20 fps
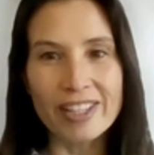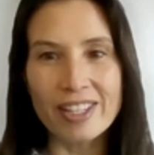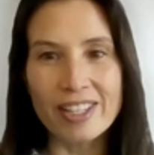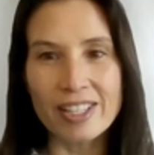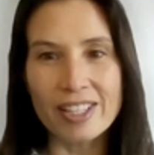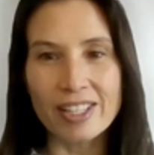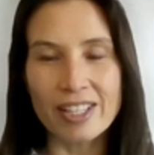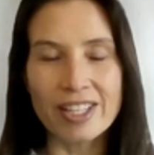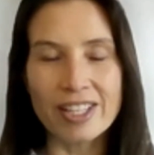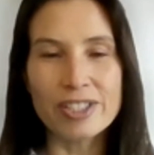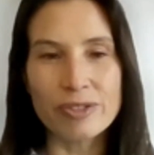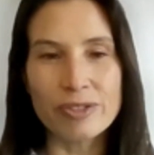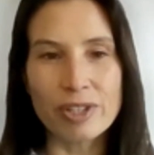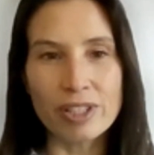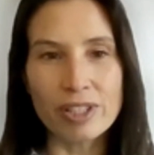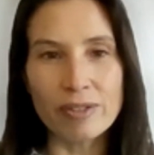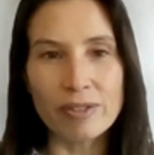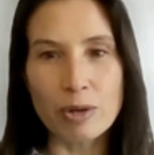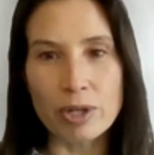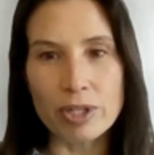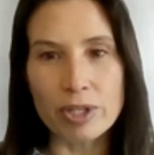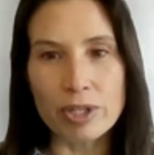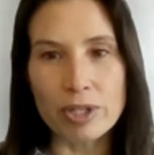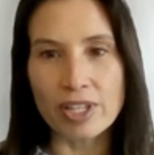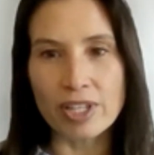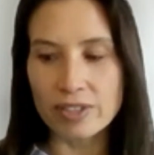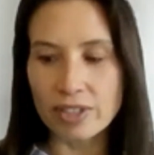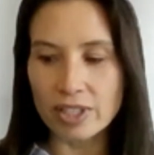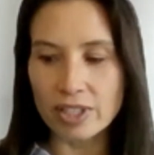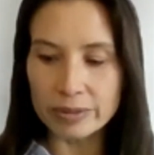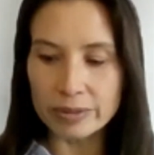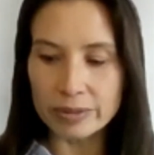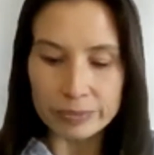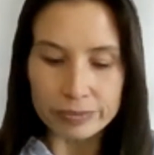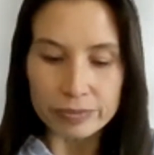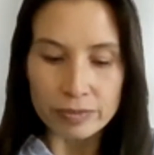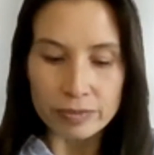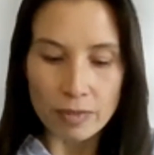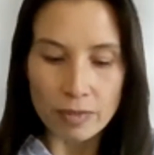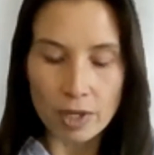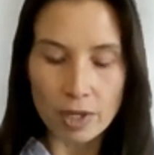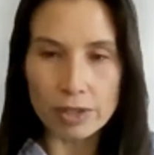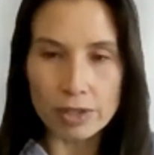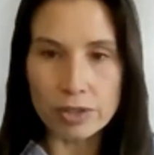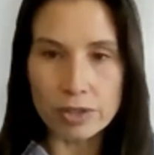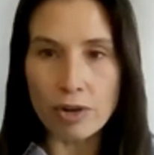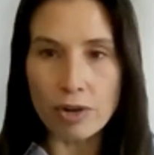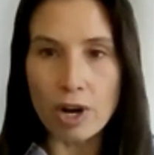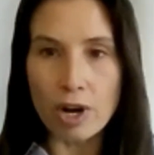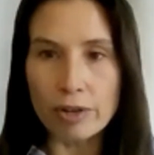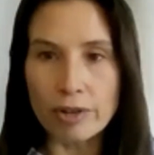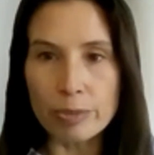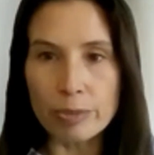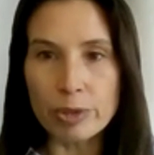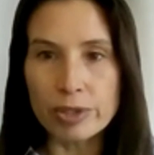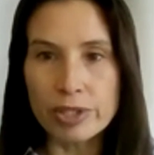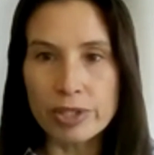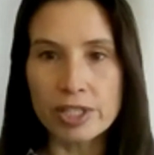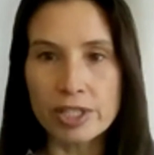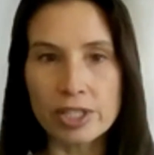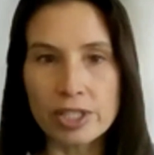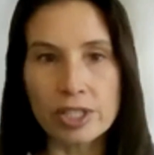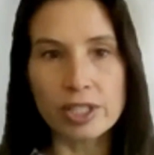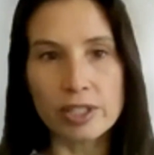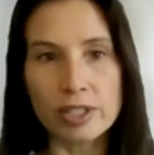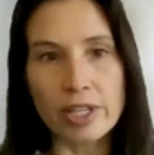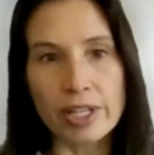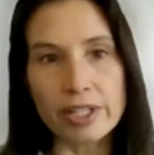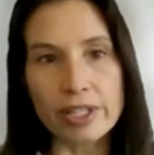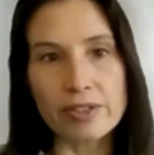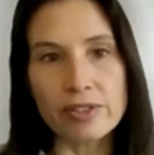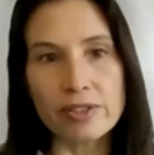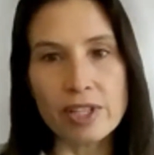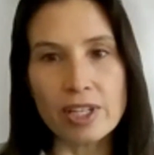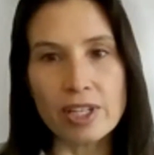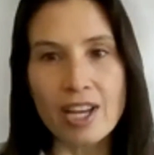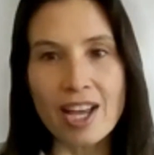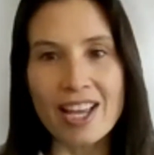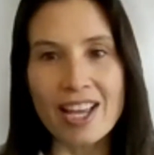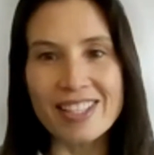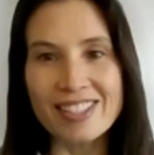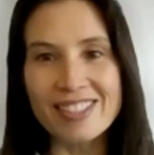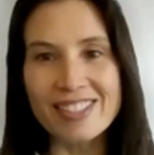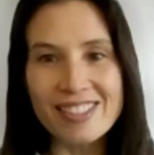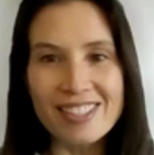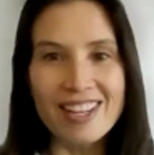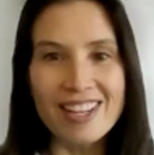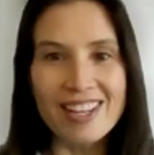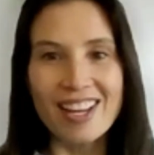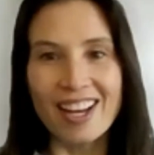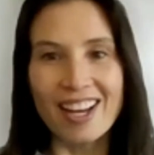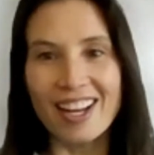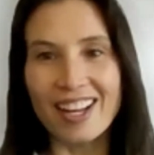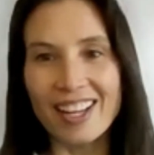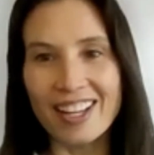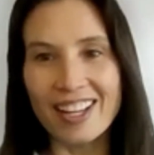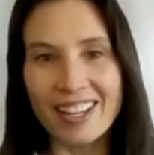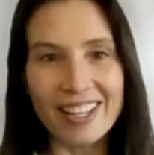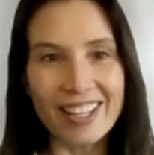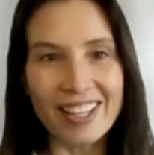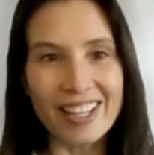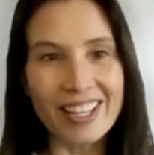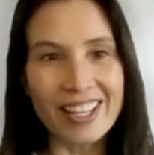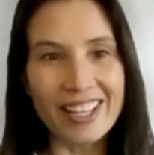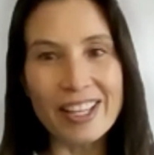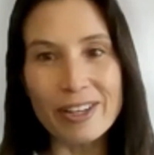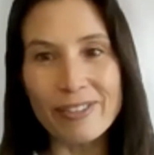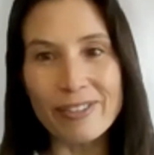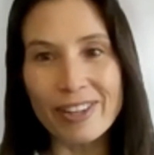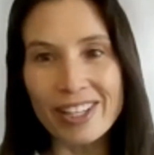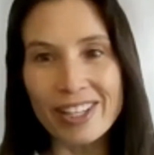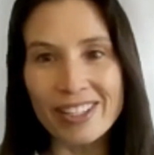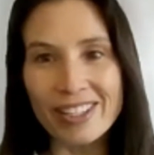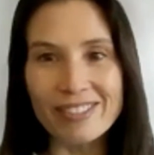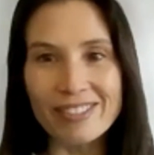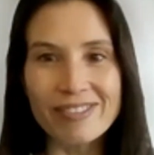Israel, of course, has a strong reputation and legacy as innovative